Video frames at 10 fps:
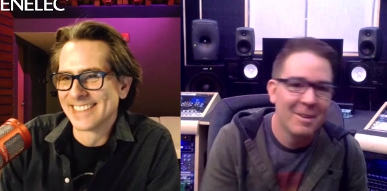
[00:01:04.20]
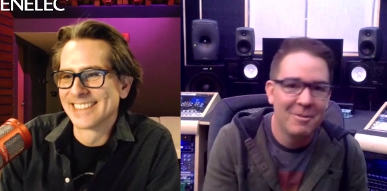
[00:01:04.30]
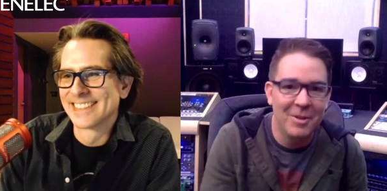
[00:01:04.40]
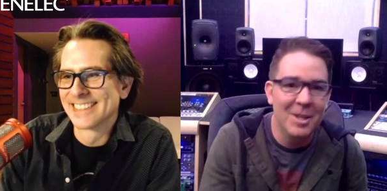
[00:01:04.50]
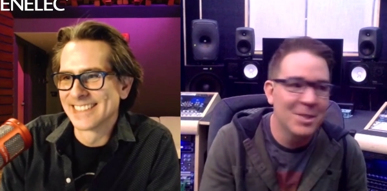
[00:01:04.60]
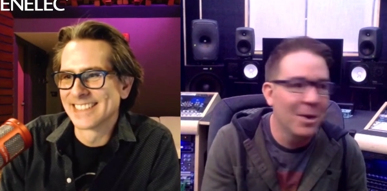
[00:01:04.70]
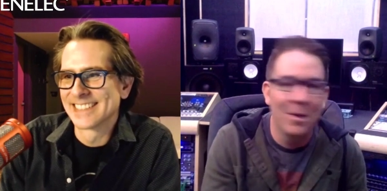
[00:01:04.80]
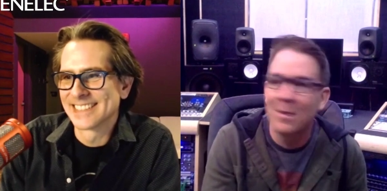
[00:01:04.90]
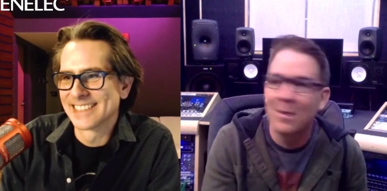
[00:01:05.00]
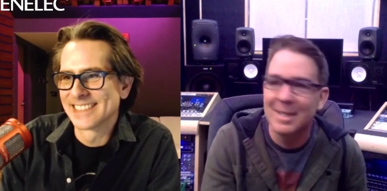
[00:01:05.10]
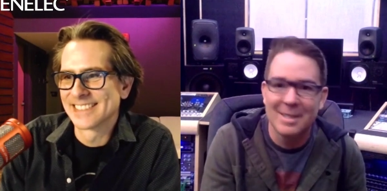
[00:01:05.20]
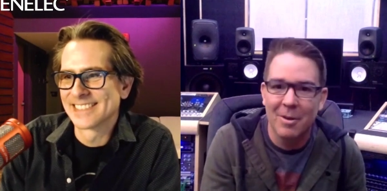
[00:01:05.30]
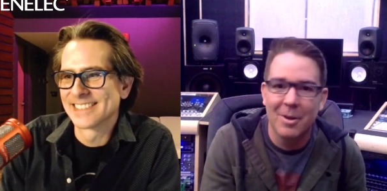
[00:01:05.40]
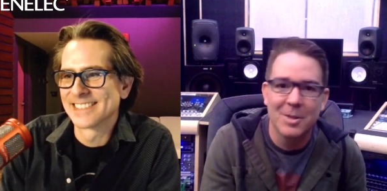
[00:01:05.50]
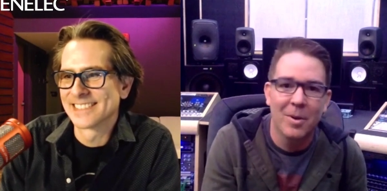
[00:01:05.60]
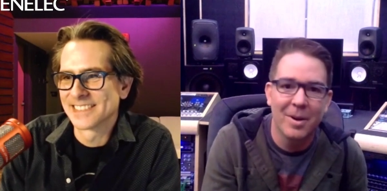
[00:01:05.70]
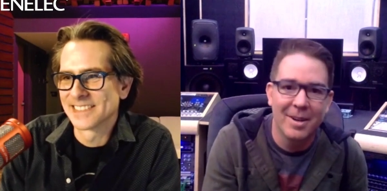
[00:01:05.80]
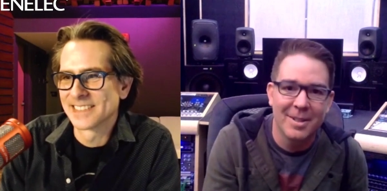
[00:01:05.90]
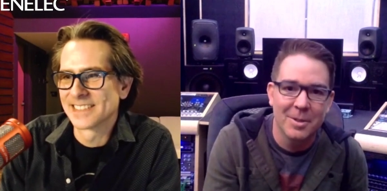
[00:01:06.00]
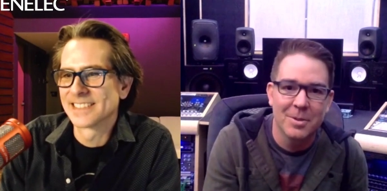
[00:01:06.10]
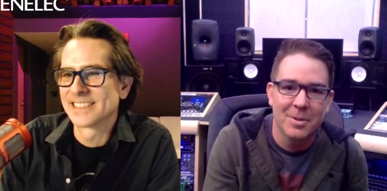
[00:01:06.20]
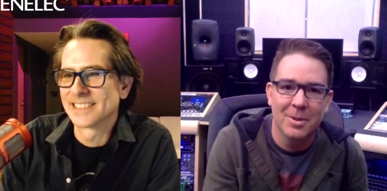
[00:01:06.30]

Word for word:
Speaker 1: finish all the things I've always wanted to do. So